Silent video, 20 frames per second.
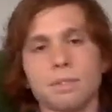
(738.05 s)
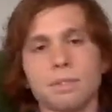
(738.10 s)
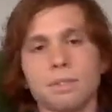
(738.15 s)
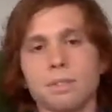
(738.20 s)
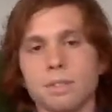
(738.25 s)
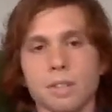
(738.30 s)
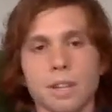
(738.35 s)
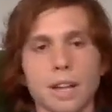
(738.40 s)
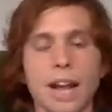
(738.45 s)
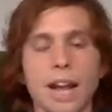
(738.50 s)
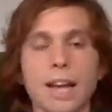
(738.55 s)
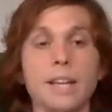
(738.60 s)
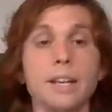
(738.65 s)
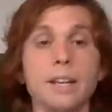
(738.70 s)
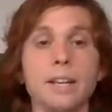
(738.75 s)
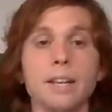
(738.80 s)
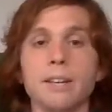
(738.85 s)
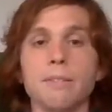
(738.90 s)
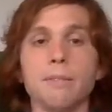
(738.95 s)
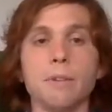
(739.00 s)
It's like, I
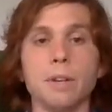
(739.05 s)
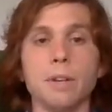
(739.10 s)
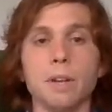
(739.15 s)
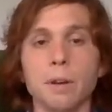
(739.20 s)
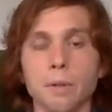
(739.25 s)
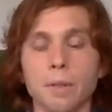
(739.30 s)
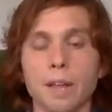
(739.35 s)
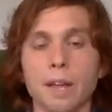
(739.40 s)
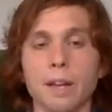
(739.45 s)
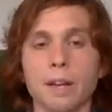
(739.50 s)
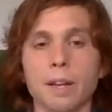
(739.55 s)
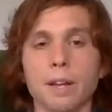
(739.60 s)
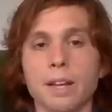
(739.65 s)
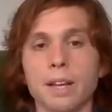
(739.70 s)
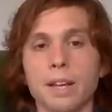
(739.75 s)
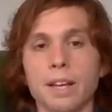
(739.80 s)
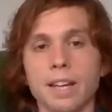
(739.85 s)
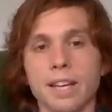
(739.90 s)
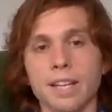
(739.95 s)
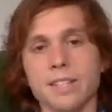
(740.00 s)
didn't even know that
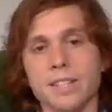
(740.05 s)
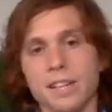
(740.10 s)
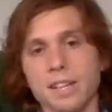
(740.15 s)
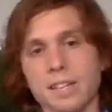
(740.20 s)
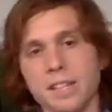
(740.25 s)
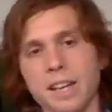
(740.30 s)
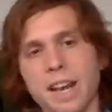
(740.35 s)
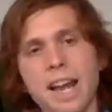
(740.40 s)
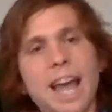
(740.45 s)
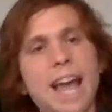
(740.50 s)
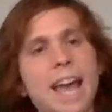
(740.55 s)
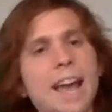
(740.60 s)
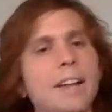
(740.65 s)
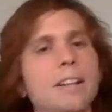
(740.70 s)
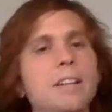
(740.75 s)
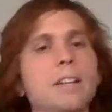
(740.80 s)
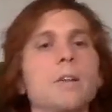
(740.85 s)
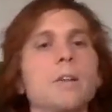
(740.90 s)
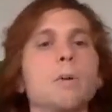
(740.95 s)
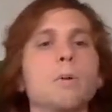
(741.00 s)
existed. I had a
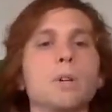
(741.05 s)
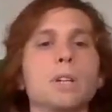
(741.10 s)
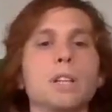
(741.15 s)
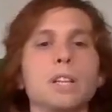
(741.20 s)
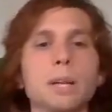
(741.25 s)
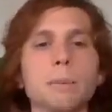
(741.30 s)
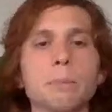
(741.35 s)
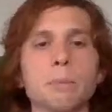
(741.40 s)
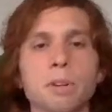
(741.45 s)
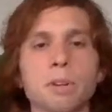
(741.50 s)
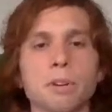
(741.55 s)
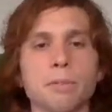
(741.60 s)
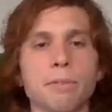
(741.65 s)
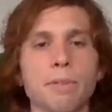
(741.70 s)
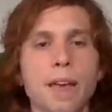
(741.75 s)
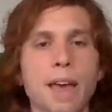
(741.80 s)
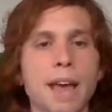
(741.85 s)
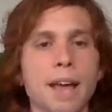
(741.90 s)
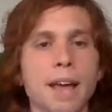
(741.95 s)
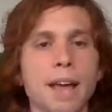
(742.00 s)
little glimmer of
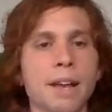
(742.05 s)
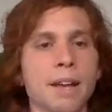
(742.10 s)
that